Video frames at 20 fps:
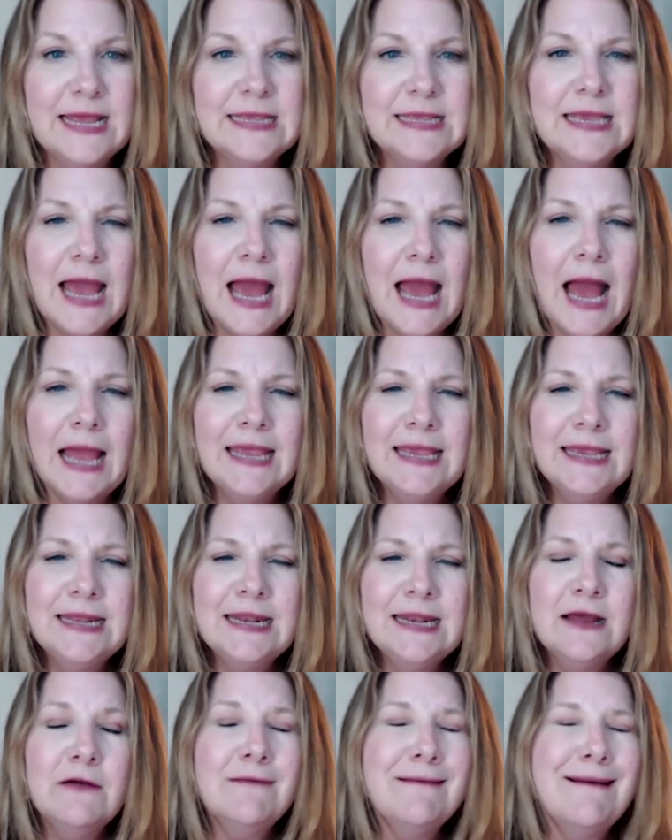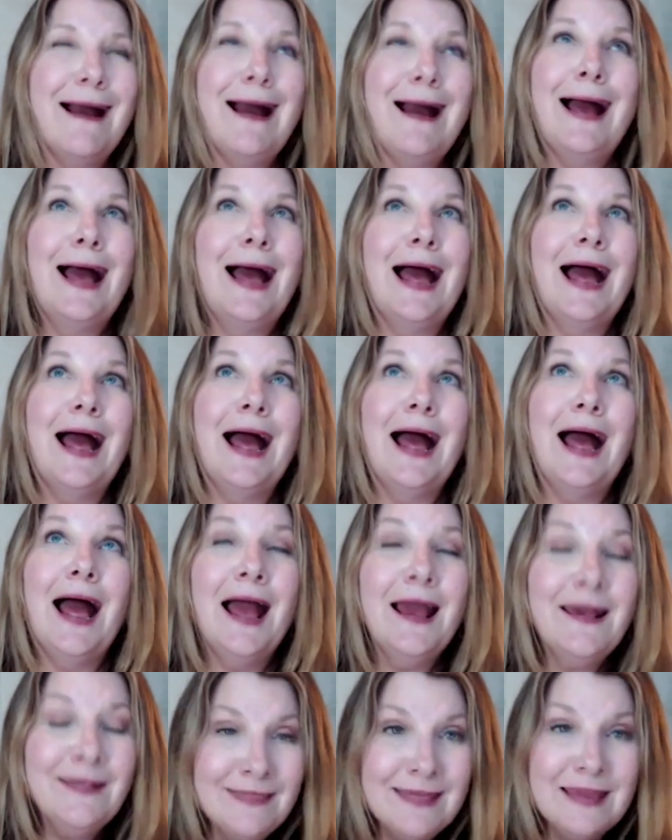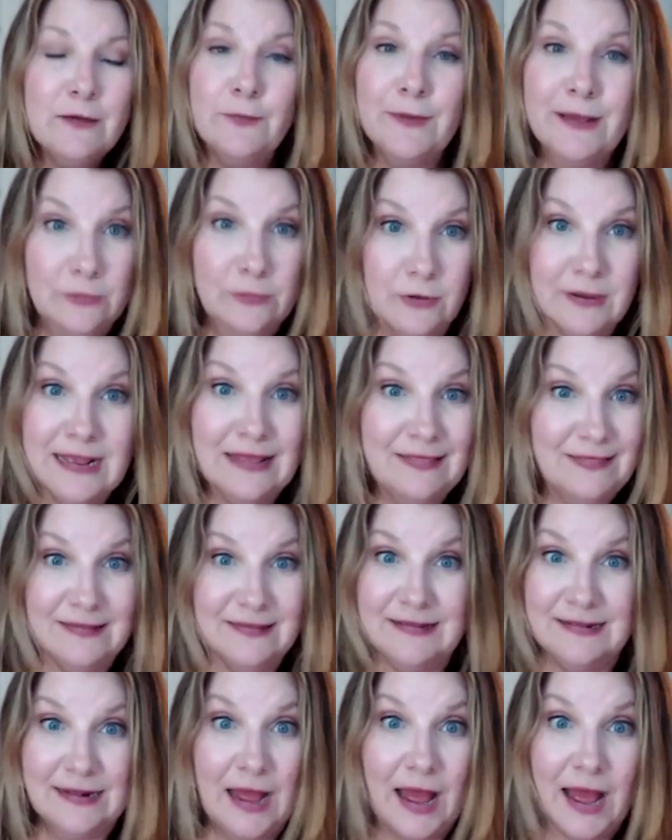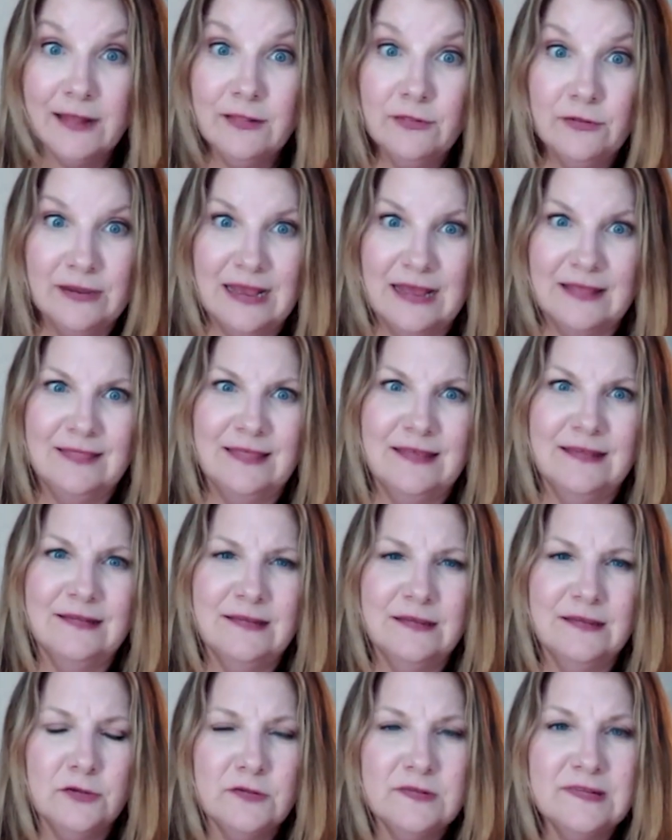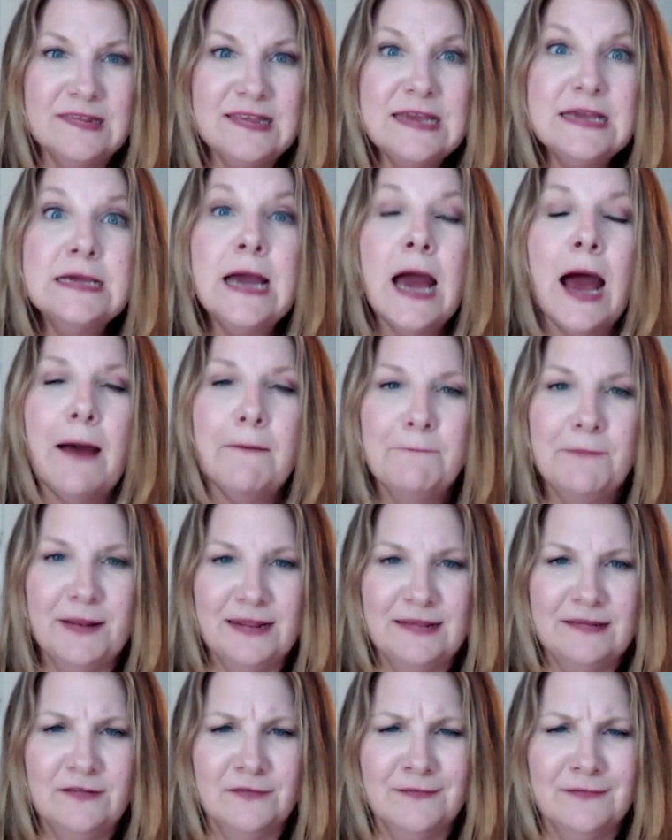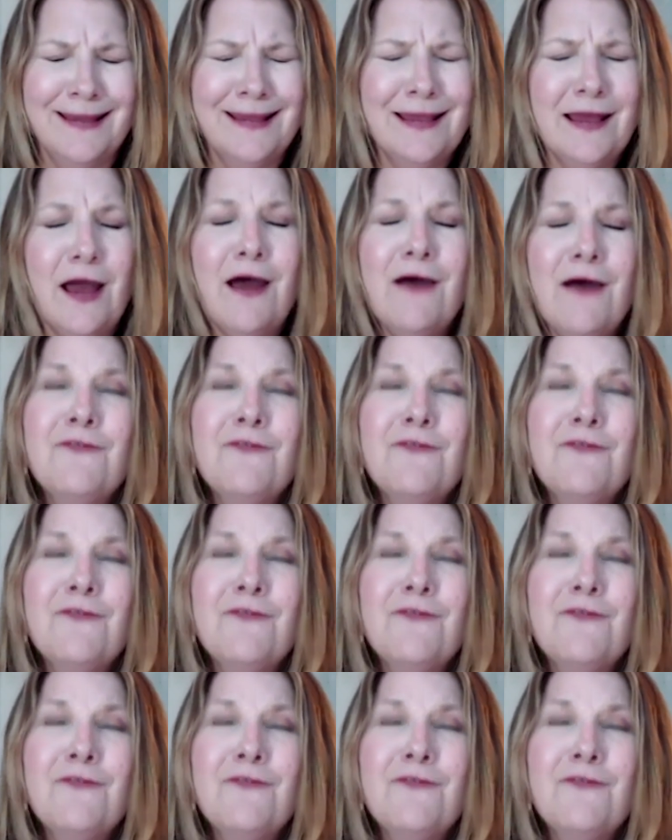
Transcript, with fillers: And, you know, I think we look at this and I look at this and you see companies, you're like,